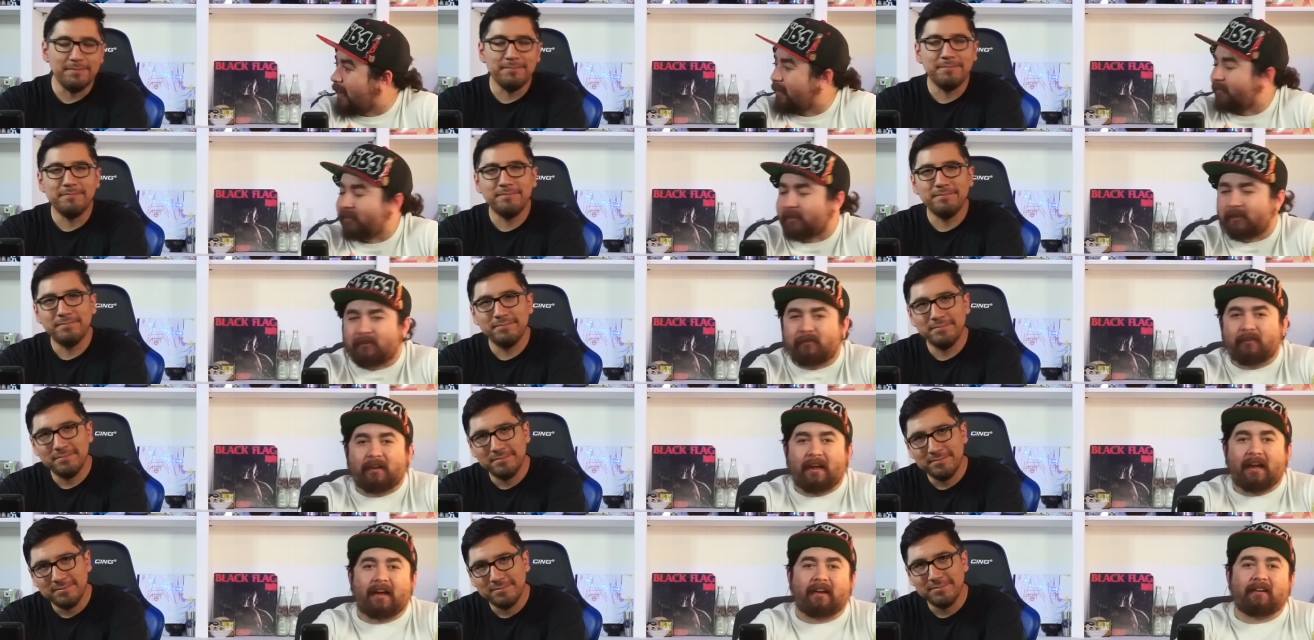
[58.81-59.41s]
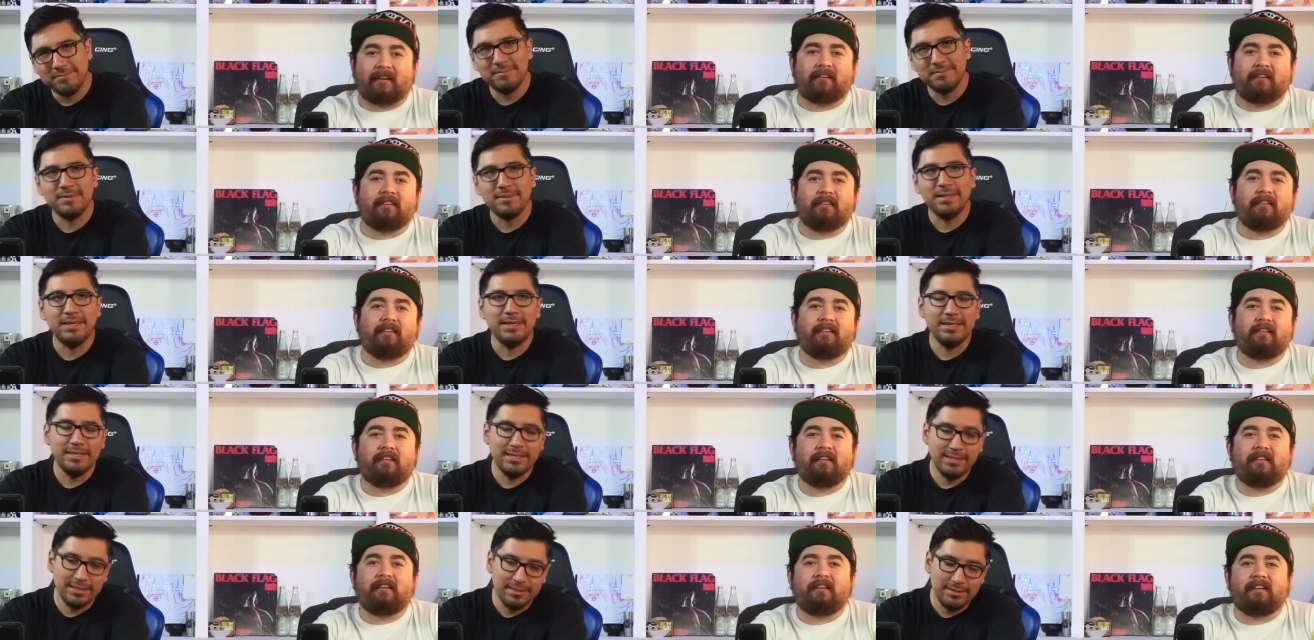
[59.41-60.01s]
Speaker 1: after the fact.
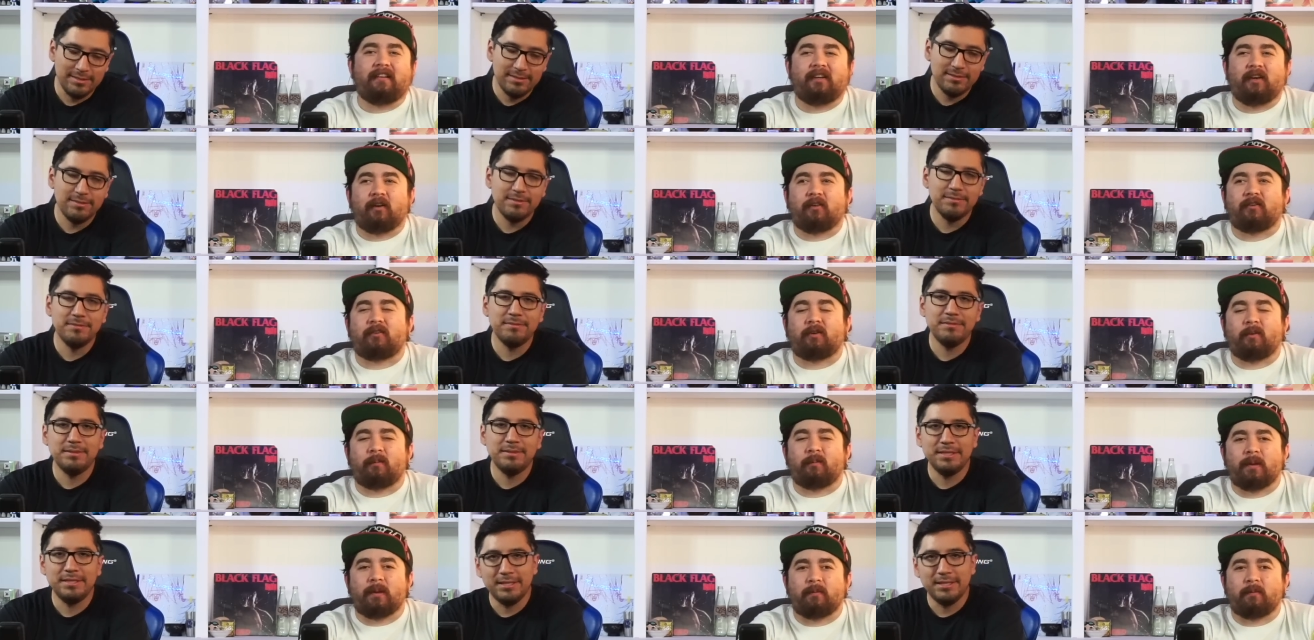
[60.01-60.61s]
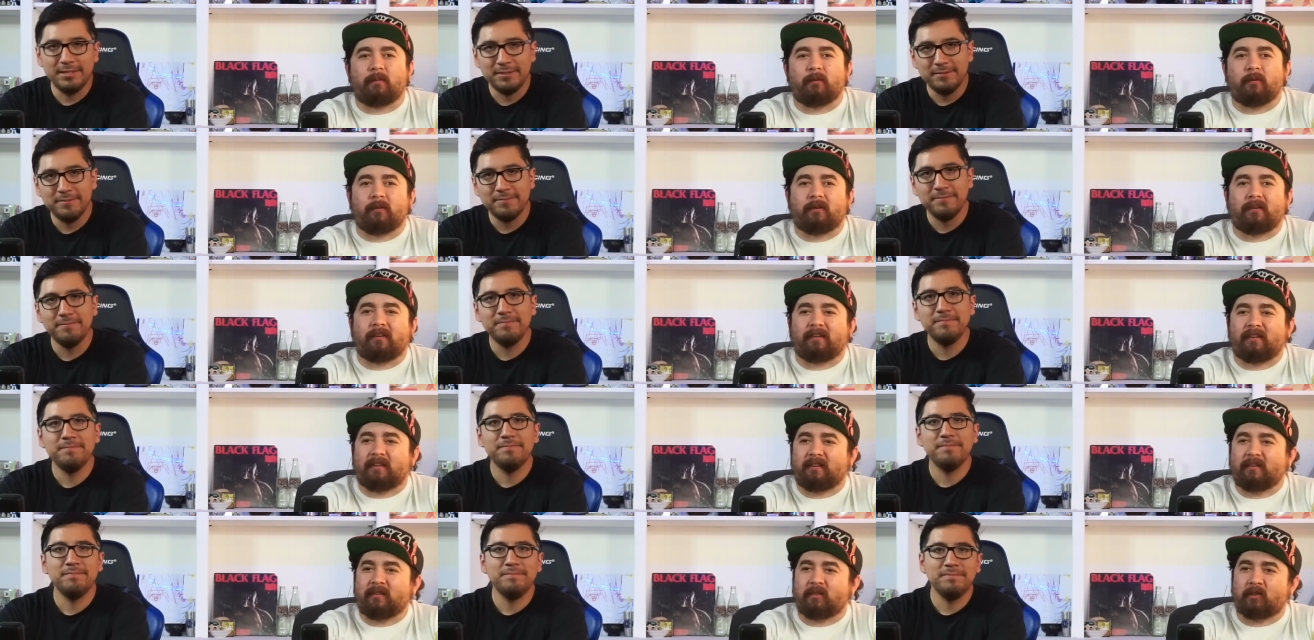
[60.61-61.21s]
Yeah, he did. You know, some people
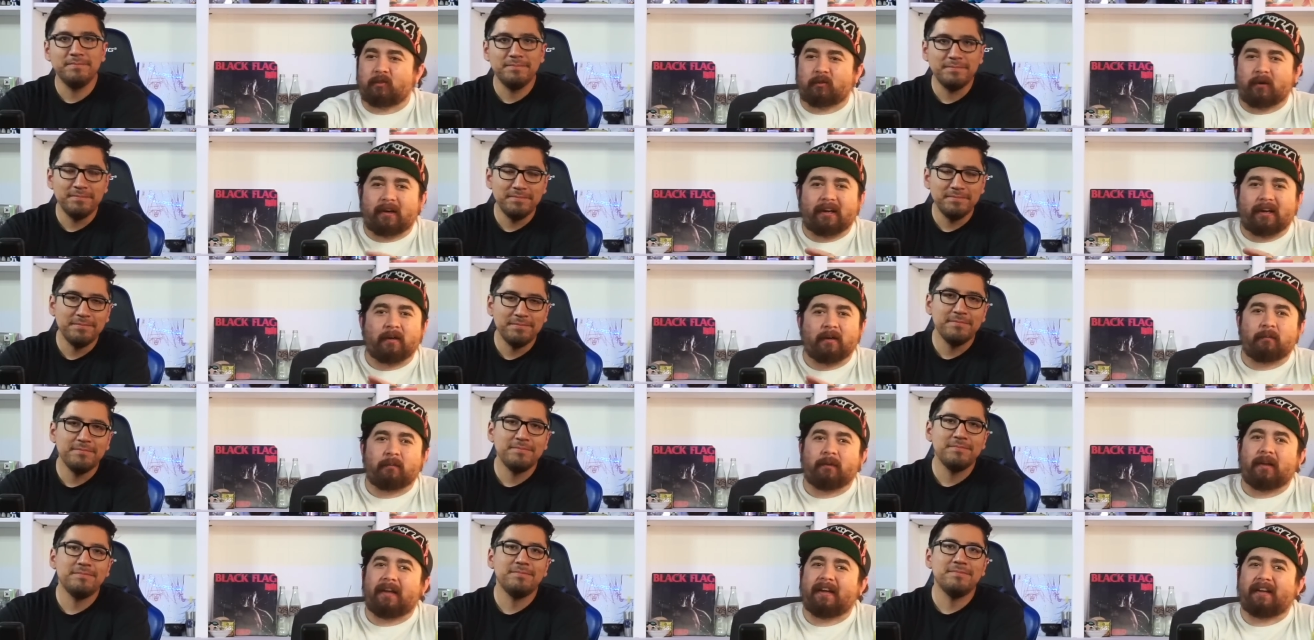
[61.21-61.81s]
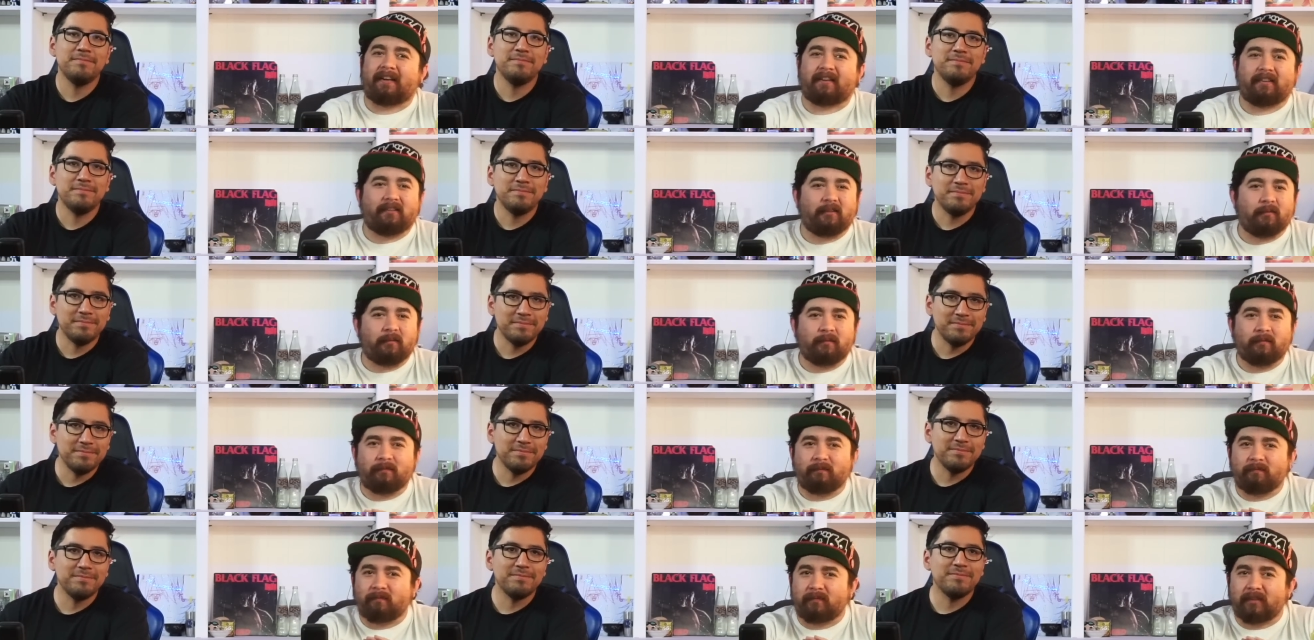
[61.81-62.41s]
were straight up like,
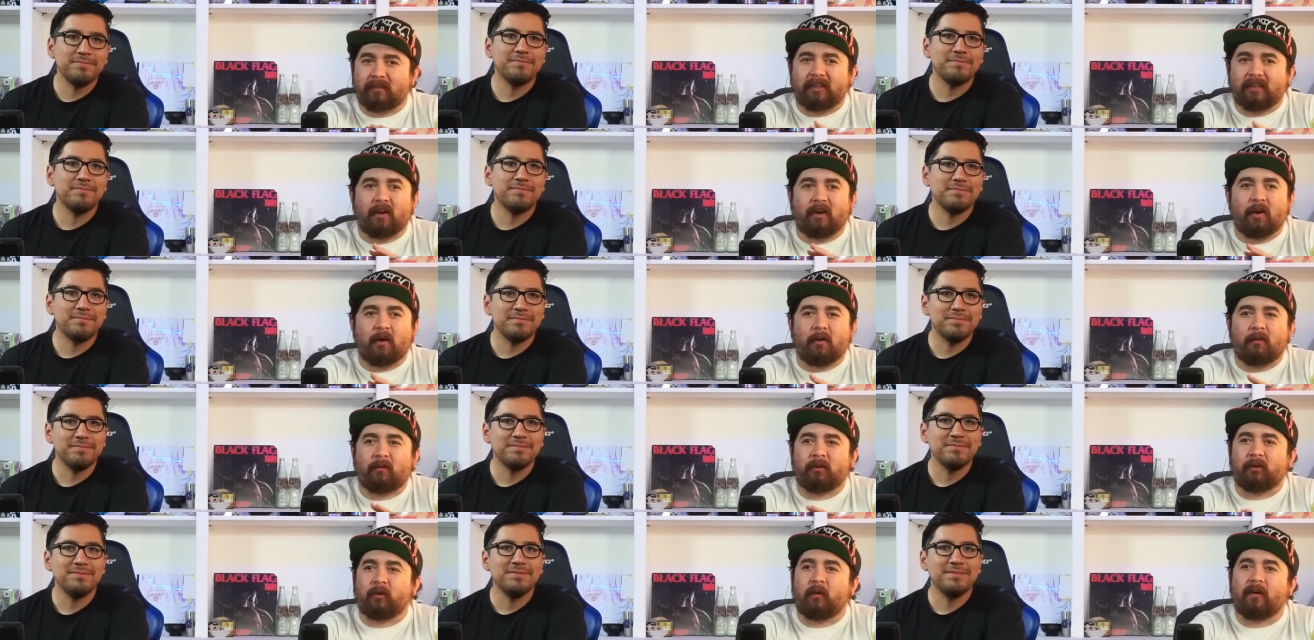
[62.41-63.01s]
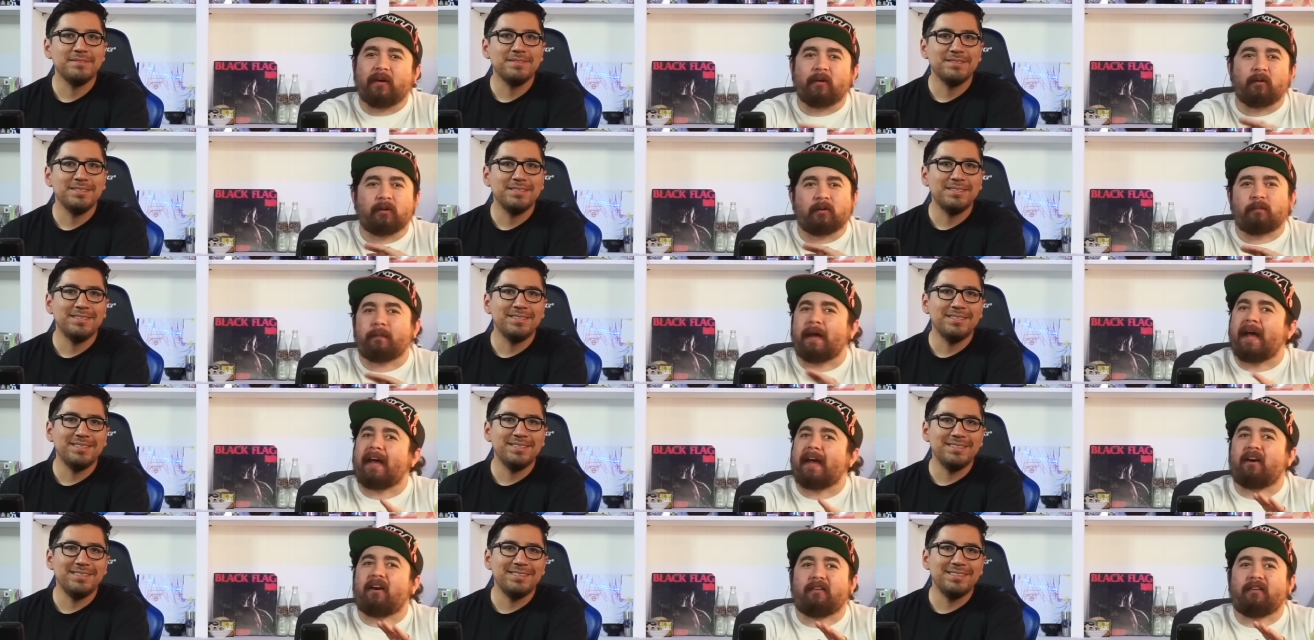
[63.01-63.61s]
you know, Lloyd was
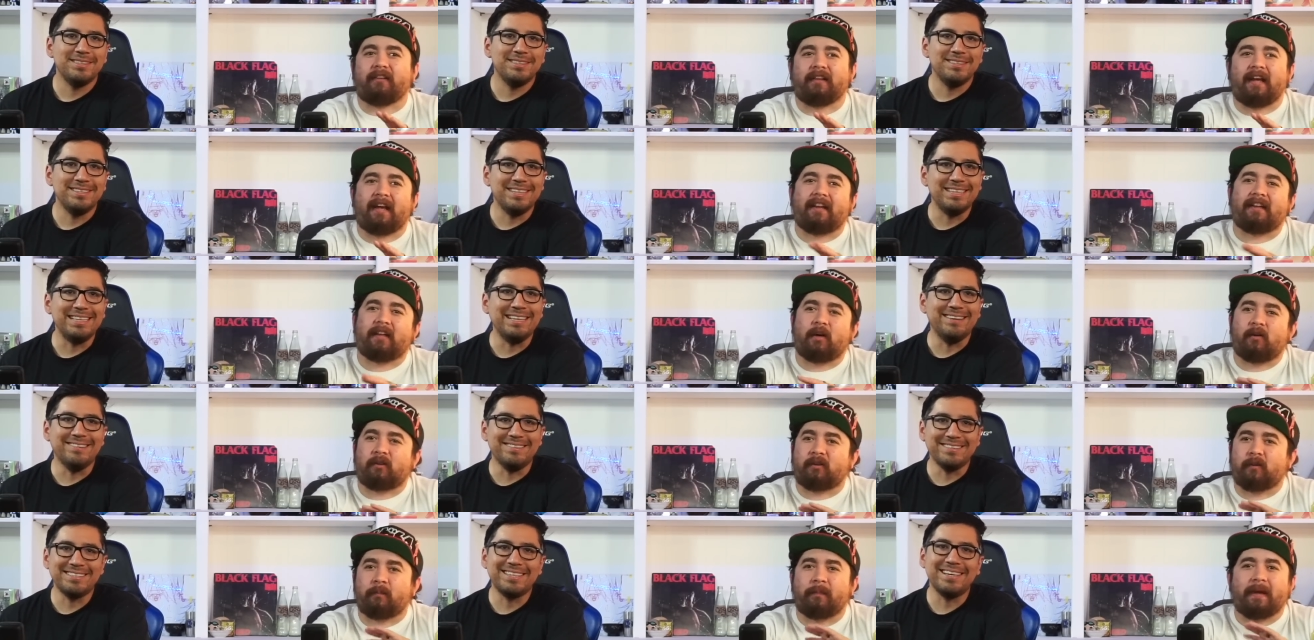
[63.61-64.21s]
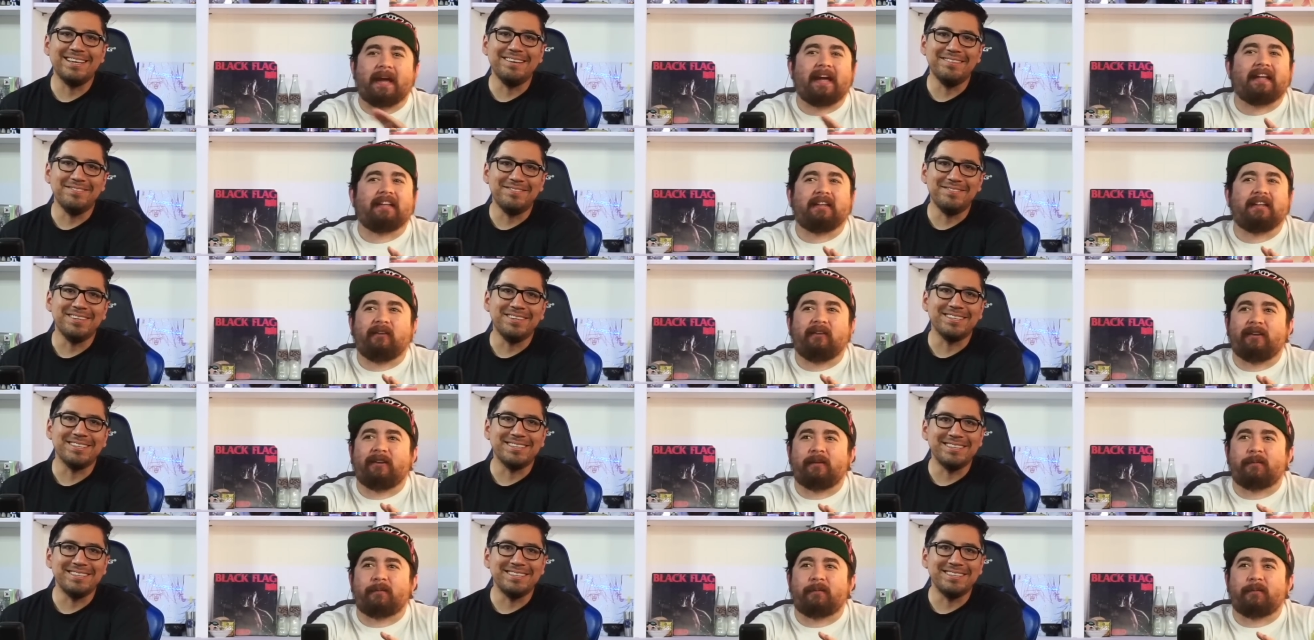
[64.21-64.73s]
bad on that. Yeah, that, that was, was a bad